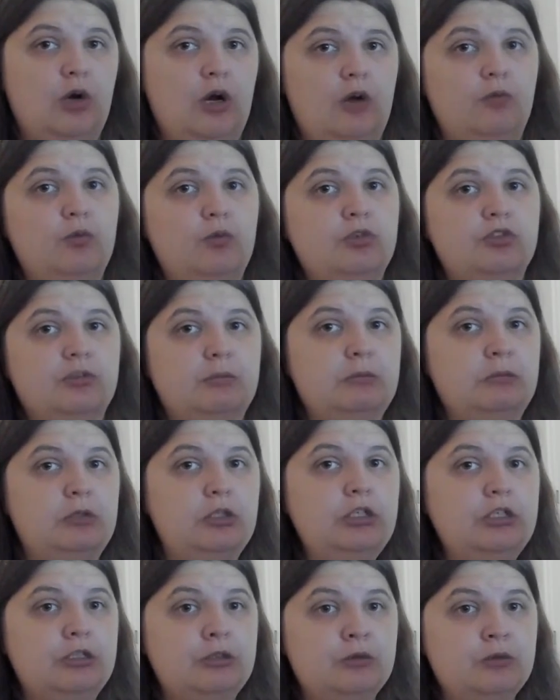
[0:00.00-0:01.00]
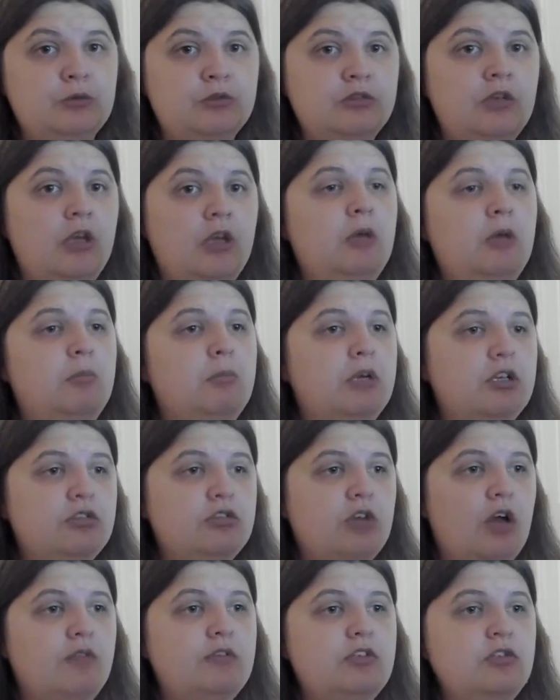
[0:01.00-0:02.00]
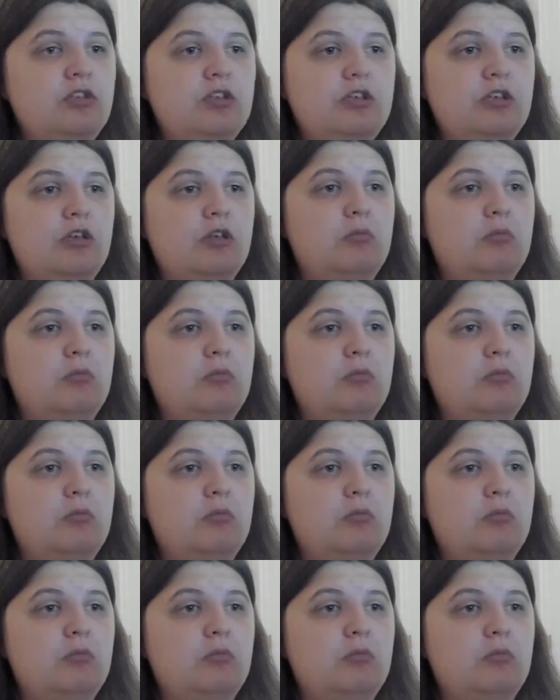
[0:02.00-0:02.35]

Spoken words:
off with some good news. Because obviously,